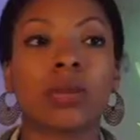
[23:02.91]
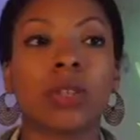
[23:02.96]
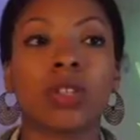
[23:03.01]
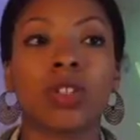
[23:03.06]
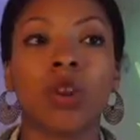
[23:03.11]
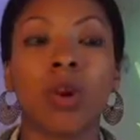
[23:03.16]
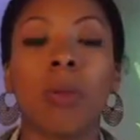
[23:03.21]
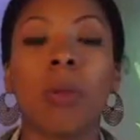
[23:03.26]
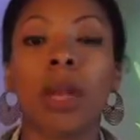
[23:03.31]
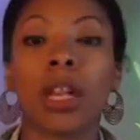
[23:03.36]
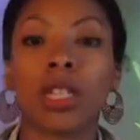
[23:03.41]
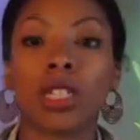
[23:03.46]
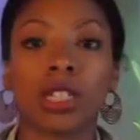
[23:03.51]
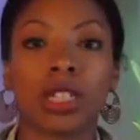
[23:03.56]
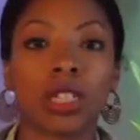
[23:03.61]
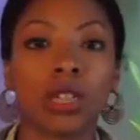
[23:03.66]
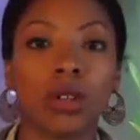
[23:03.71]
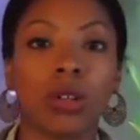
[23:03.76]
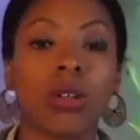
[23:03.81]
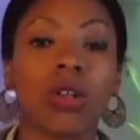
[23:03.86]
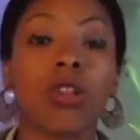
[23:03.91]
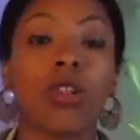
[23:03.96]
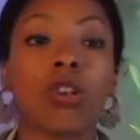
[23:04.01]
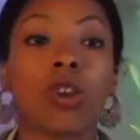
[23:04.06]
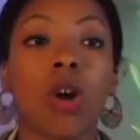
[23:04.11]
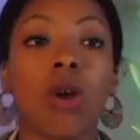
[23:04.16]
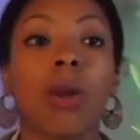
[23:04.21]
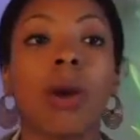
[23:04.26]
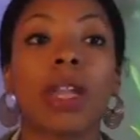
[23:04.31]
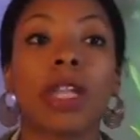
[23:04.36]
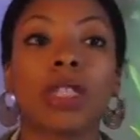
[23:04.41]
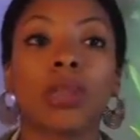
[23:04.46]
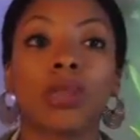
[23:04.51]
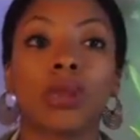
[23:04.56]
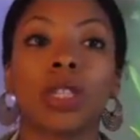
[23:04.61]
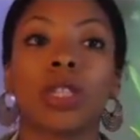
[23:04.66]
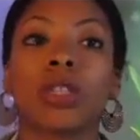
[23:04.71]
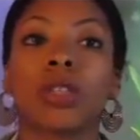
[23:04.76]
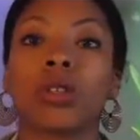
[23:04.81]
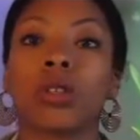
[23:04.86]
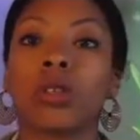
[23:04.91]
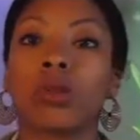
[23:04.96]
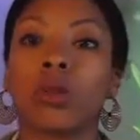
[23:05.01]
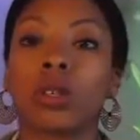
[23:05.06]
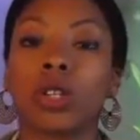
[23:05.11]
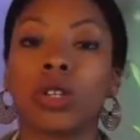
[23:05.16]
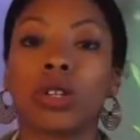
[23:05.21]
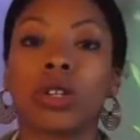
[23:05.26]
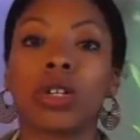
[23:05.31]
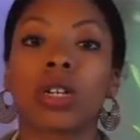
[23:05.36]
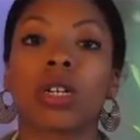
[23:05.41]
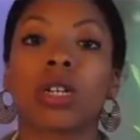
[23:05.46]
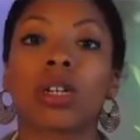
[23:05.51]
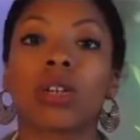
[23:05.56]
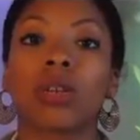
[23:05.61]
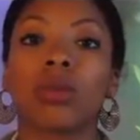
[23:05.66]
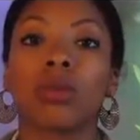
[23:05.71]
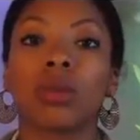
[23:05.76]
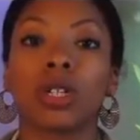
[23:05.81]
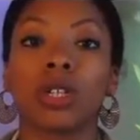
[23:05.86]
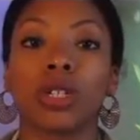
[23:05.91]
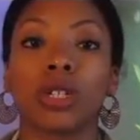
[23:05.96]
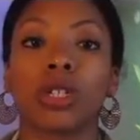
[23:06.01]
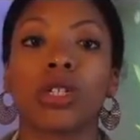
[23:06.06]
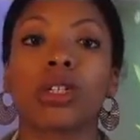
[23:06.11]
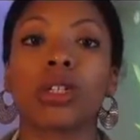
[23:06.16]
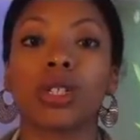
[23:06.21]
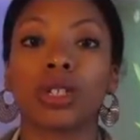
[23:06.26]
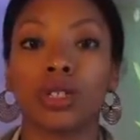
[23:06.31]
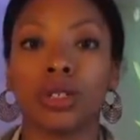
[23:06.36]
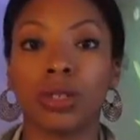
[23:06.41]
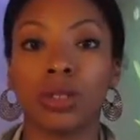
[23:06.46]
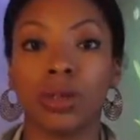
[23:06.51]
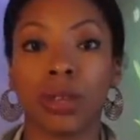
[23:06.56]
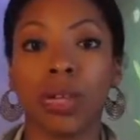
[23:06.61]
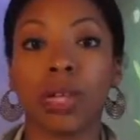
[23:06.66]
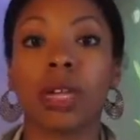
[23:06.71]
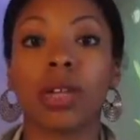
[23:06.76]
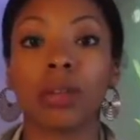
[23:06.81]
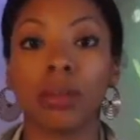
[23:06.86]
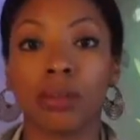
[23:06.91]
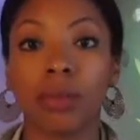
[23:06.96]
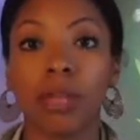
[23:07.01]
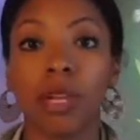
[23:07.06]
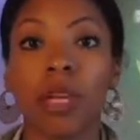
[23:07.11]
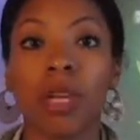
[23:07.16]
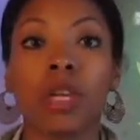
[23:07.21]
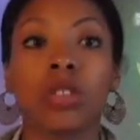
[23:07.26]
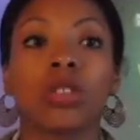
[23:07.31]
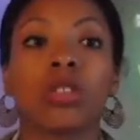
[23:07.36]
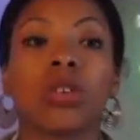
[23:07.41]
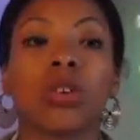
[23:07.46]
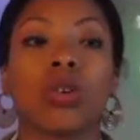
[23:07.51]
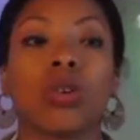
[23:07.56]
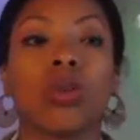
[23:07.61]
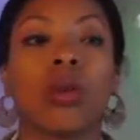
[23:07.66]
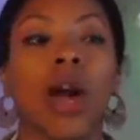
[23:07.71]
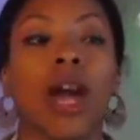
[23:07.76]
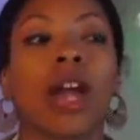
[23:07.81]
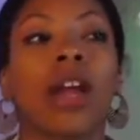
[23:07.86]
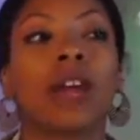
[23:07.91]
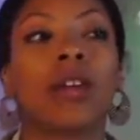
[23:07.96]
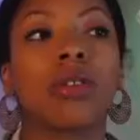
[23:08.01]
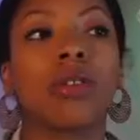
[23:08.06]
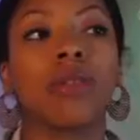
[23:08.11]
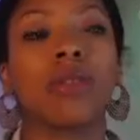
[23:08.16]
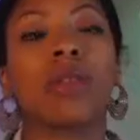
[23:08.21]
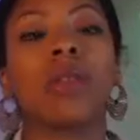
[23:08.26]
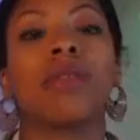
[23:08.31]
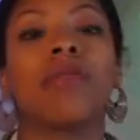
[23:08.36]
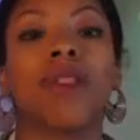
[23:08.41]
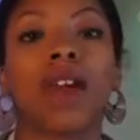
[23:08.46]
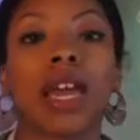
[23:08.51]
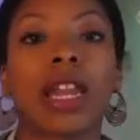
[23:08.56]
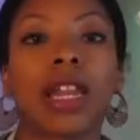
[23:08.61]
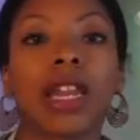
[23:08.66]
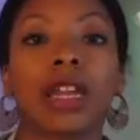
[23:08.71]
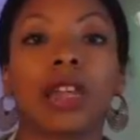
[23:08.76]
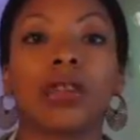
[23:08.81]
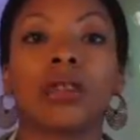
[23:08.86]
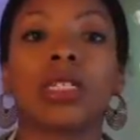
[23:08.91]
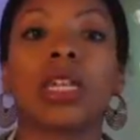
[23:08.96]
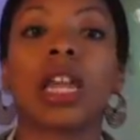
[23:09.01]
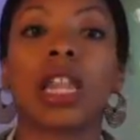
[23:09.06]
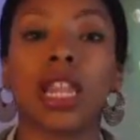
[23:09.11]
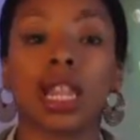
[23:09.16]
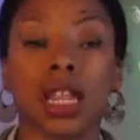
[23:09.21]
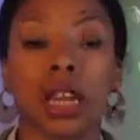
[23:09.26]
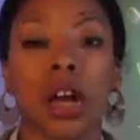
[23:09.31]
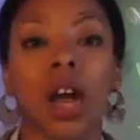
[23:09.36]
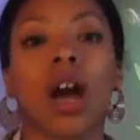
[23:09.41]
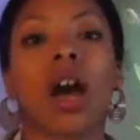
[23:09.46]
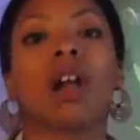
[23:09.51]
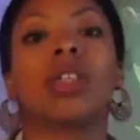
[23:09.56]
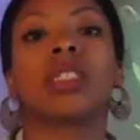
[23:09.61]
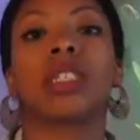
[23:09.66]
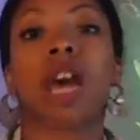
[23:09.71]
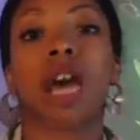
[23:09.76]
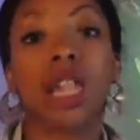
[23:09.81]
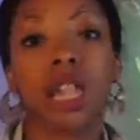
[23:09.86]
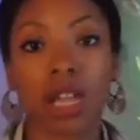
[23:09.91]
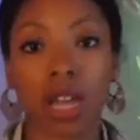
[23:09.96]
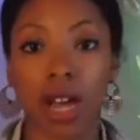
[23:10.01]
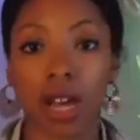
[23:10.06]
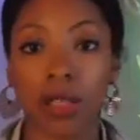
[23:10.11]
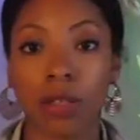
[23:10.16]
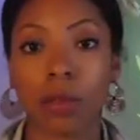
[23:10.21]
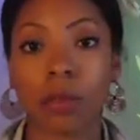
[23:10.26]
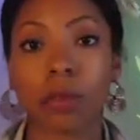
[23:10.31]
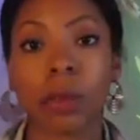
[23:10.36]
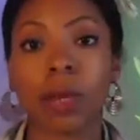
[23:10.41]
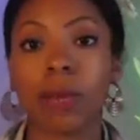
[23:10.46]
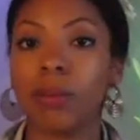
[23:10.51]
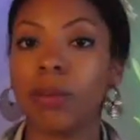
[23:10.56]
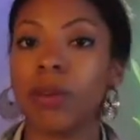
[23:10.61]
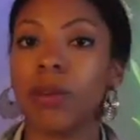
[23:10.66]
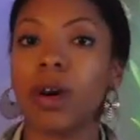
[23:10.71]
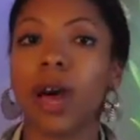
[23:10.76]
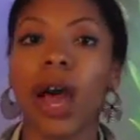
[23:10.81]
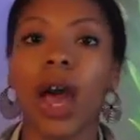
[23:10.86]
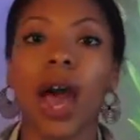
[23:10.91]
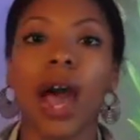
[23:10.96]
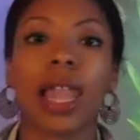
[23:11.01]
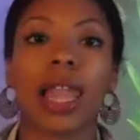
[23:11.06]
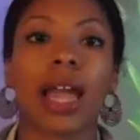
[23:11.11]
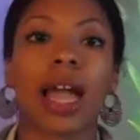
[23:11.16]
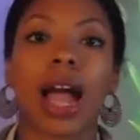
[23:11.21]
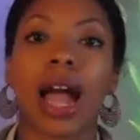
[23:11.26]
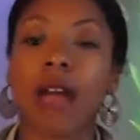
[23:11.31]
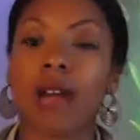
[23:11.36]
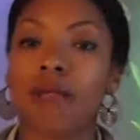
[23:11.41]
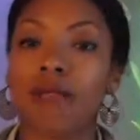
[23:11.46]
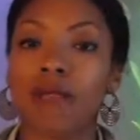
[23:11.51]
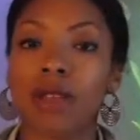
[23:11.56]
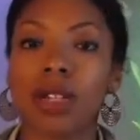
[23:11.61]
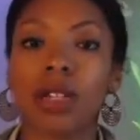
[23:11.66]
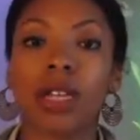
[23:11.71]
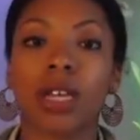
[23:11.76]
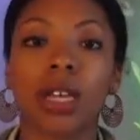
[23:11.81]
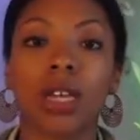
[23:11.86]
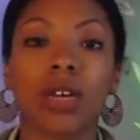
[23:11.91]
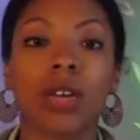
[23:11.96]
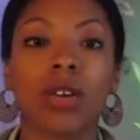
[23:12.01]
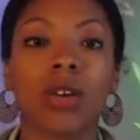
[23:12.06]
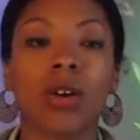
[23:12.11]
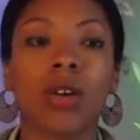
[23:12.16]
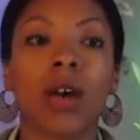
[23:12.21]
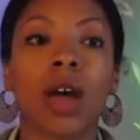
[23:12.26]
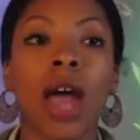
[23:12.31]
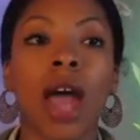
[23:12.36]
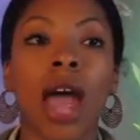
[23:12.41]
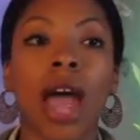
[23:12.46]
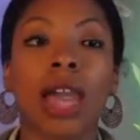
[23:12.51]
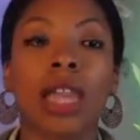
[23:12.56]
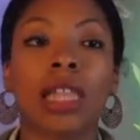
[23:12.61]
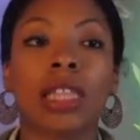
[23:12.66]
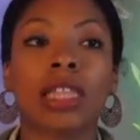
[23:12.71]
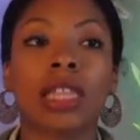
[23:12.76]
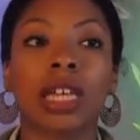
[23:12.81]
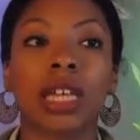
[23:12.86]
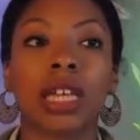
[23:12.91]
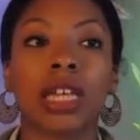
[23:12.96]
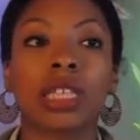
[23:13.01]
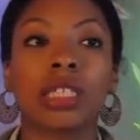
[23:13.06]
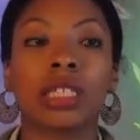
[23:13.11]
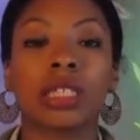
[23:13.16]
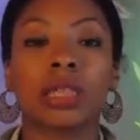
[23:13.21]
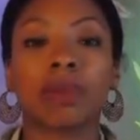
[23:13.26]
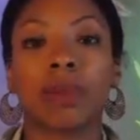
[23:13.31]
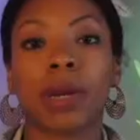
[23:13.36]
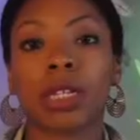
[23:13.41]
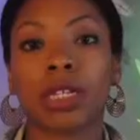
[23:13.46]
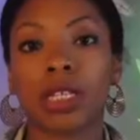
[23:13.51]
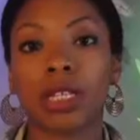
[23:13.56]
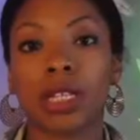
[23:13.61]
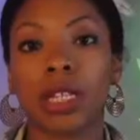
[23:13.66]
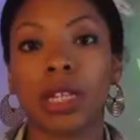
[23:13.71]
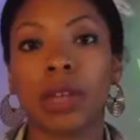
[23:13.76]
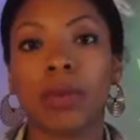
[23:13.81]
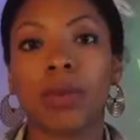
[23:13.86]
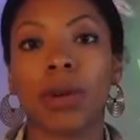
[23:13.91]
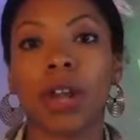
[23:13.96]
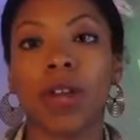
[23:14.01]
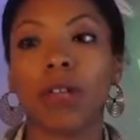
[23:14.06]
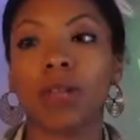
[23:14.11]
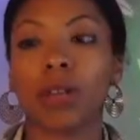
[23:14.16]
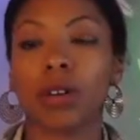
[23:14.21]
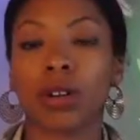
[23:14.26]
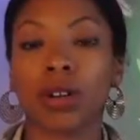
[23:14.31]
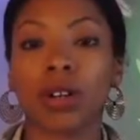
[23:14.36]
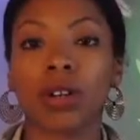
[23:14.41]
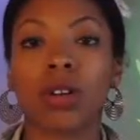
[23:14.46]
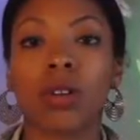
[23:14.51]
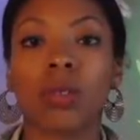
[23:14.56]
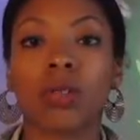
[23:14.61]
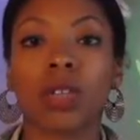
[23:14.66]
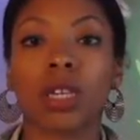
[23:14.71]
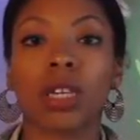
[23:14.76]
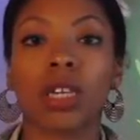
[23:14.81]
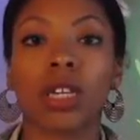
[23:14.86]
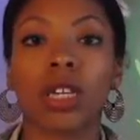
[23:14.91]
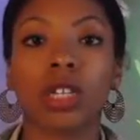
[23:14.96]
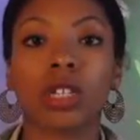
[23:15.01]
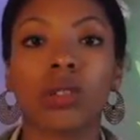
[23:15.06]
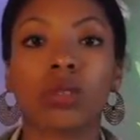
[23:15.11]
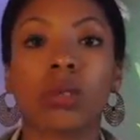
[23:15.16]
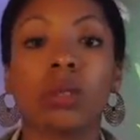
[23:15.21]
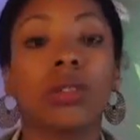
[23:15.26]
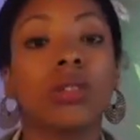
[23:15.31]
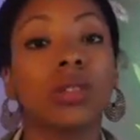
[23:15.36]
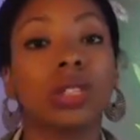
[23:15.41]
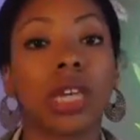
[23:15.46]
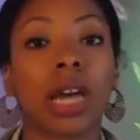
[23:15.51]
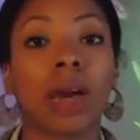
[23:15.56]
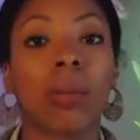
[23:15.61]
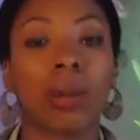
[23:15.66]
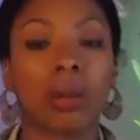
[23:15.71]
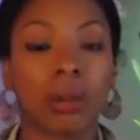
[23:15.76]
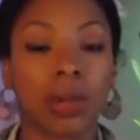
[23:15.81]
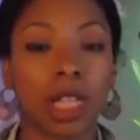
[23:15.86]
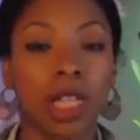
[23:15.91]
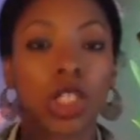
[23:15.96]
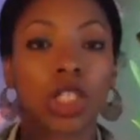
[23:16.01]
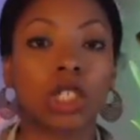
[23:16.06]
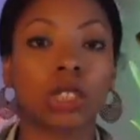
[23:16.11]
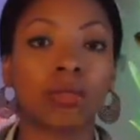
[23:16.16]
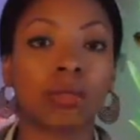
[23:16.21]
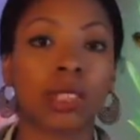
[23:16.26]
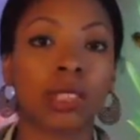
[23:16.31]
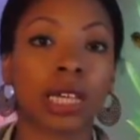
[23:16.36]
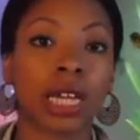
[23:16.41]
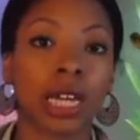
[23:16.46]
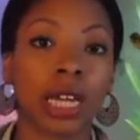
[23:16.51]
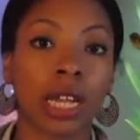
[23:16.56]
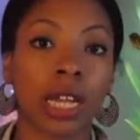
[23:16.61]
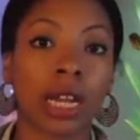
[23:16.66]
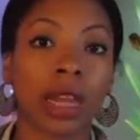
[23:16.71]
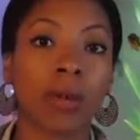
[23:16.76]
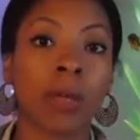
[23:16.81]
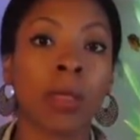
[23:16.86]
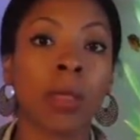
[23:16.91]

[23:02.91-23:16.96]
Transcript: nobody's with you when you're doing it. So why are you telling other people? Like, I really, and the thing is, especially what I've learned over the years, when you tell people that you're abstaining